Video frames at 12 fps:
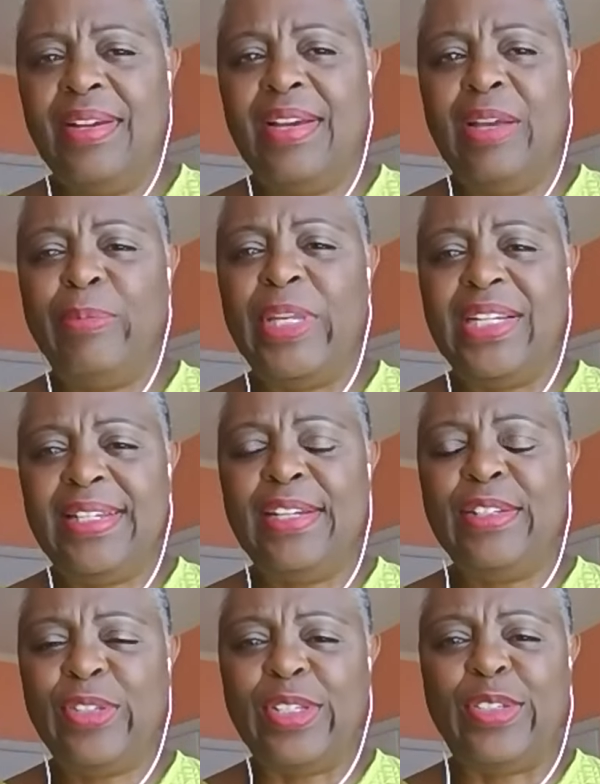I mean, it
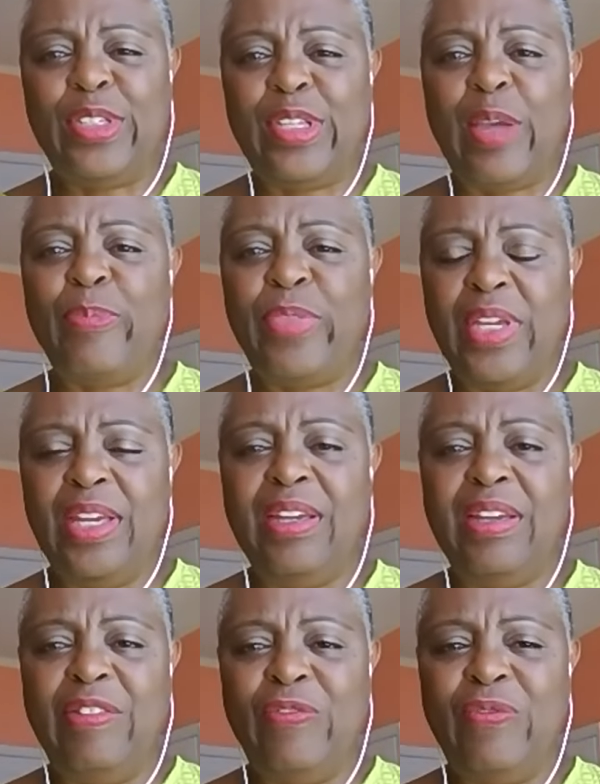tells us
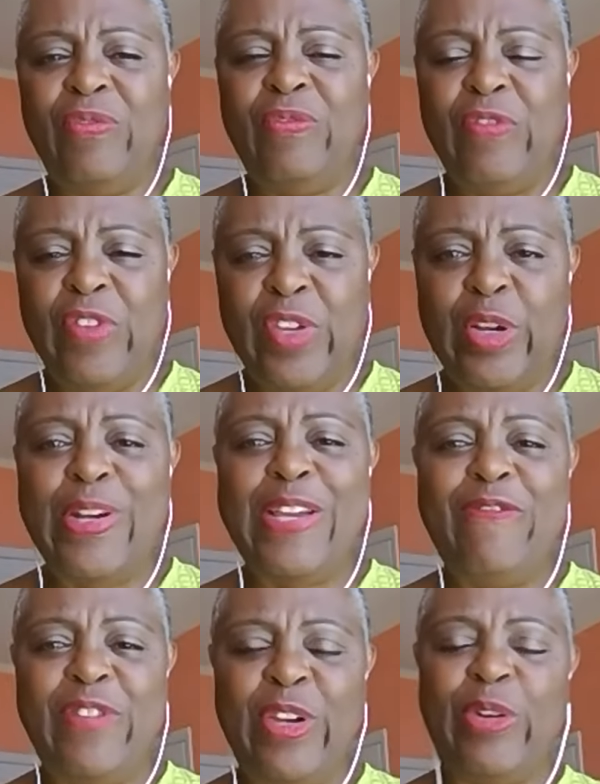something
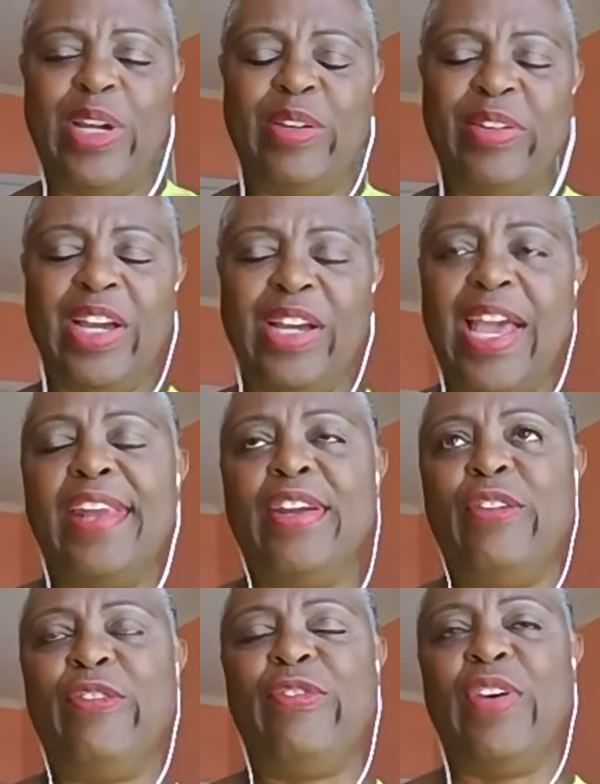very, very, a kind
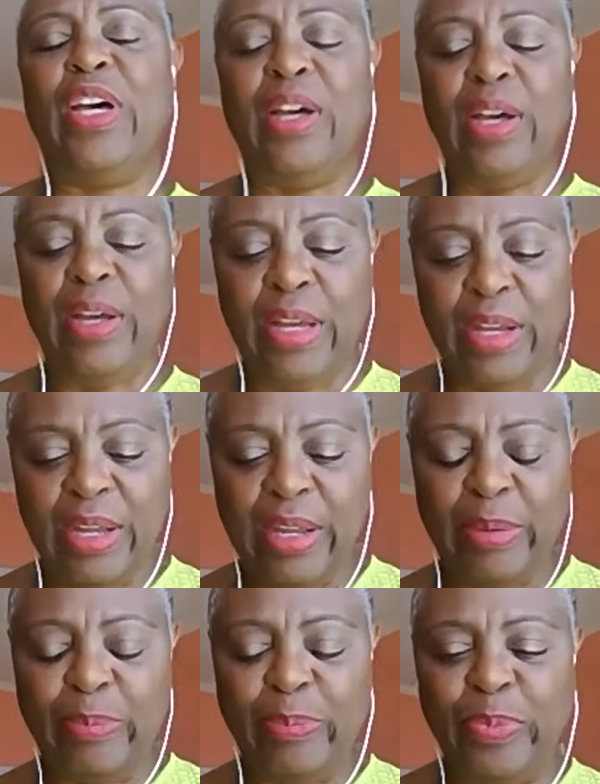of
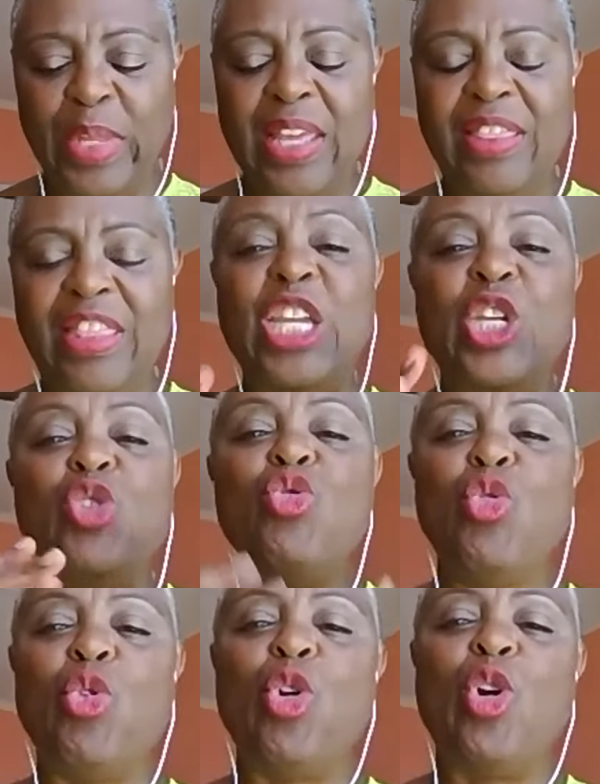the
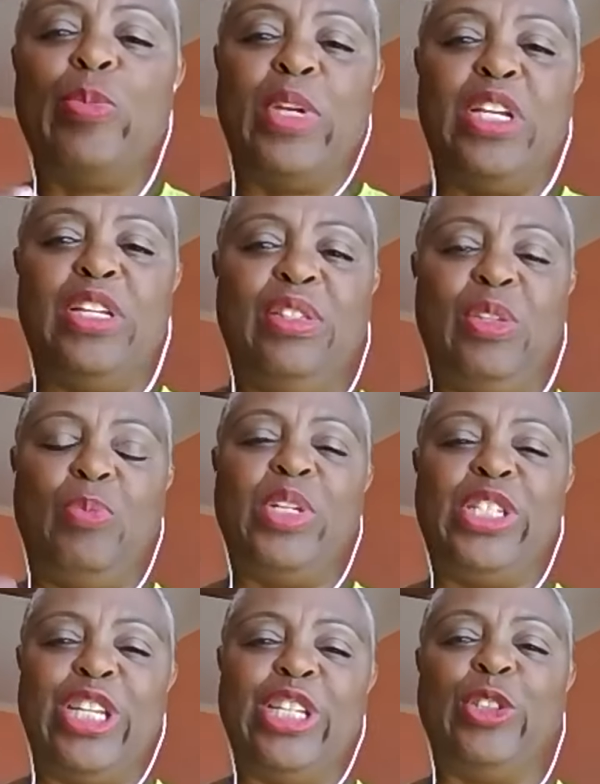enormous
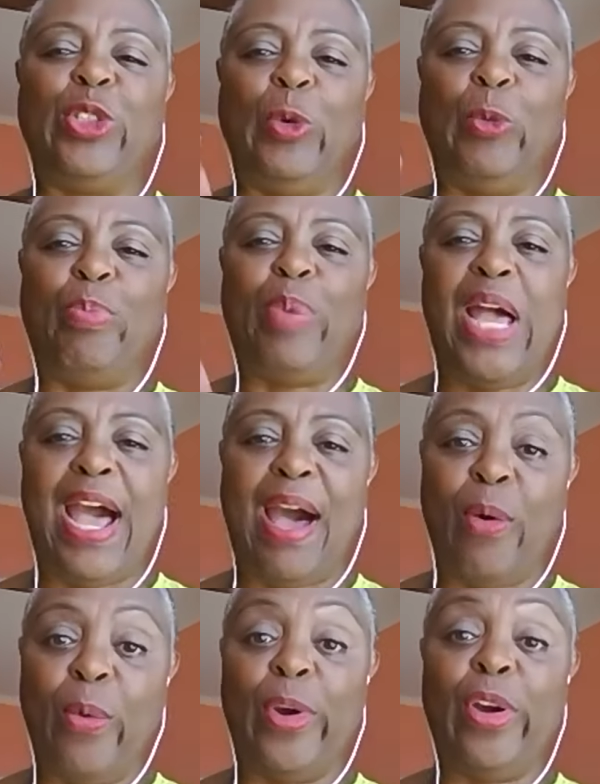potential
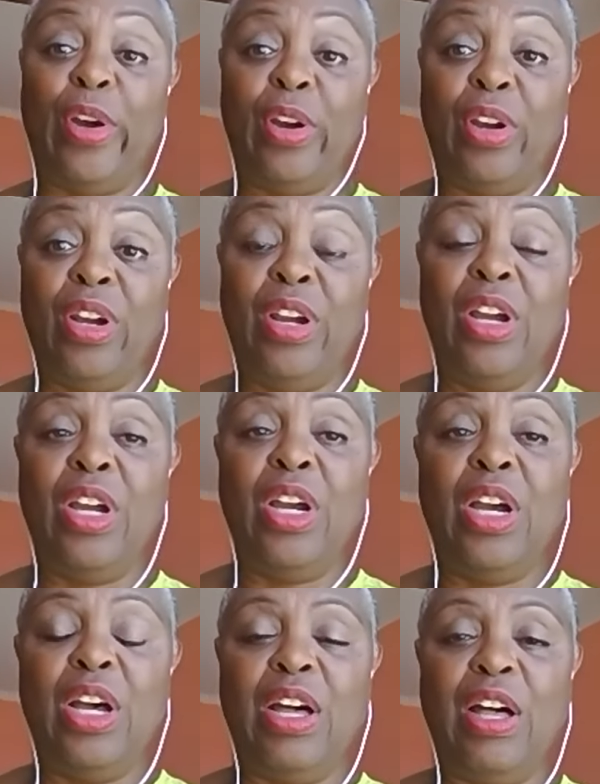power
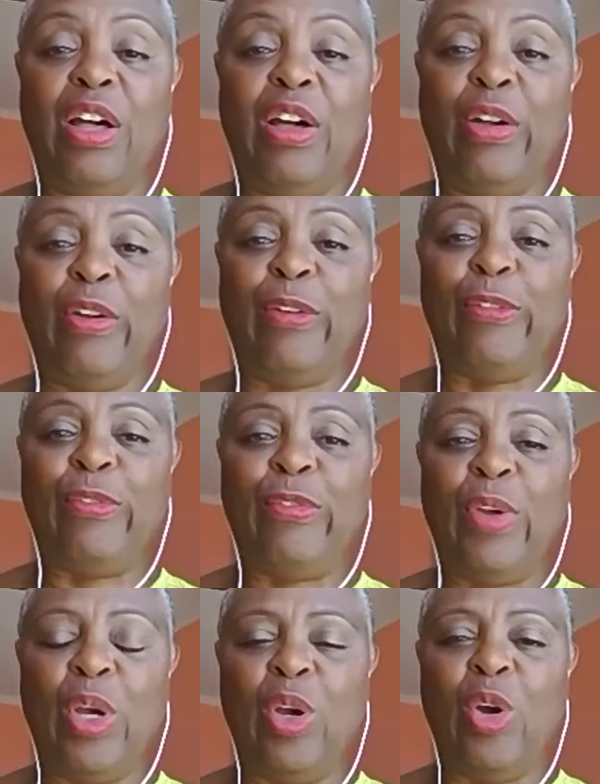of
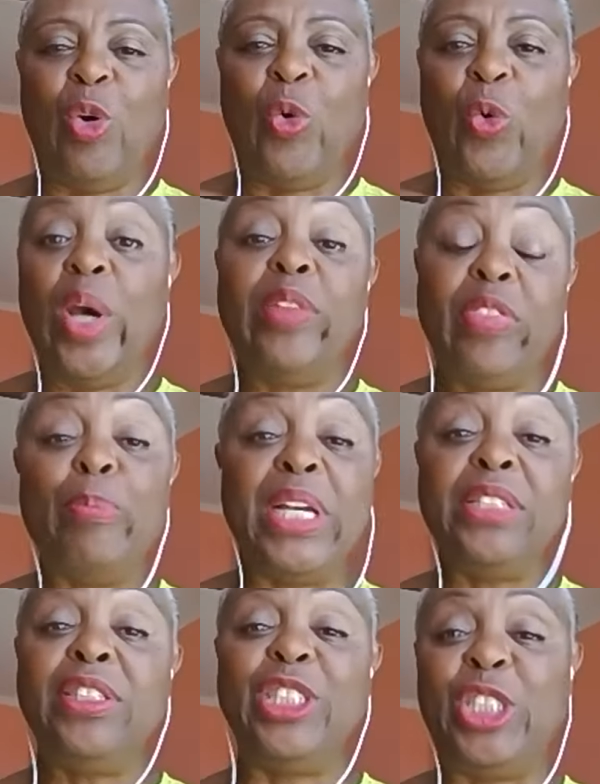what the
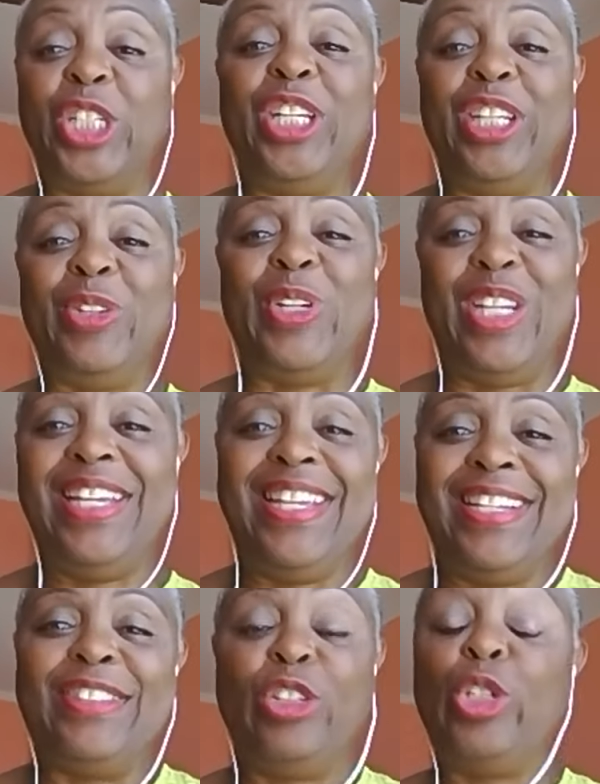messaging
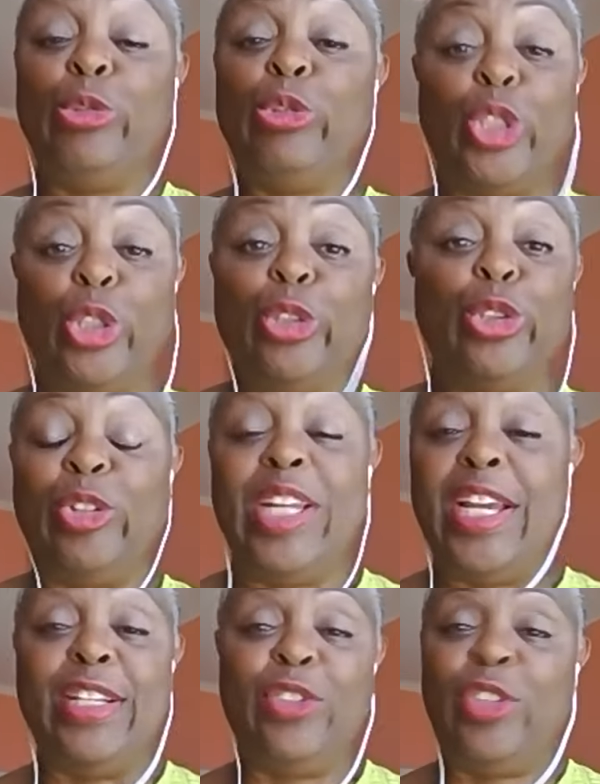is to children
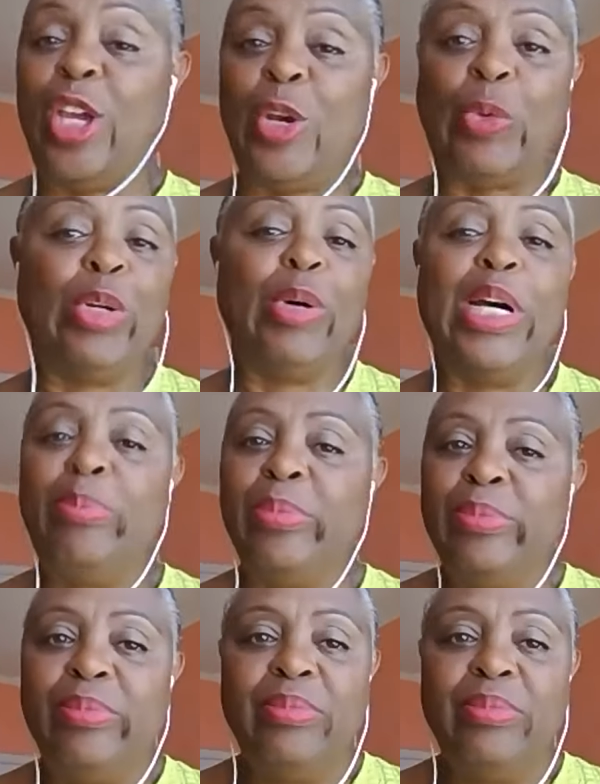as they grow up.